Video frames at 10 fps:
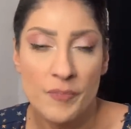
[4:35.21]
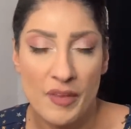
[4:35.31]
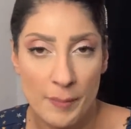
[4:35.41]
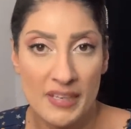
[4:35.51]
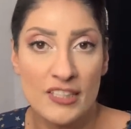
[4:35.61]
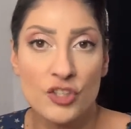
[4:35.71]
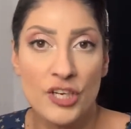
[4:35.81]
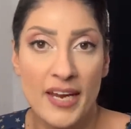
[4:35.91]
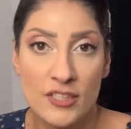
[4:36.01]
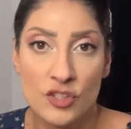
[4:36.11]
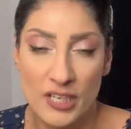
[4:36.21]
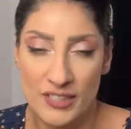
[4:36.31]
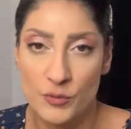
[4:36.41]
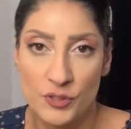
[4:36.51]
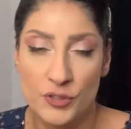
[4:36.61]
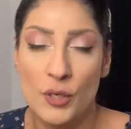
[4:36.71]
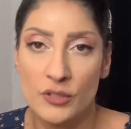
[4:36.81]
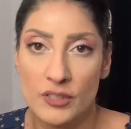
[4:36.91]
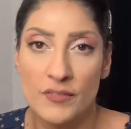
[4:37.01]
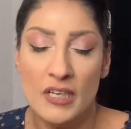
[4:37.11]
and being changed as a
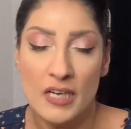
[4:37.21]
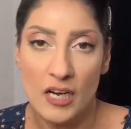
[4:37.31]
result of,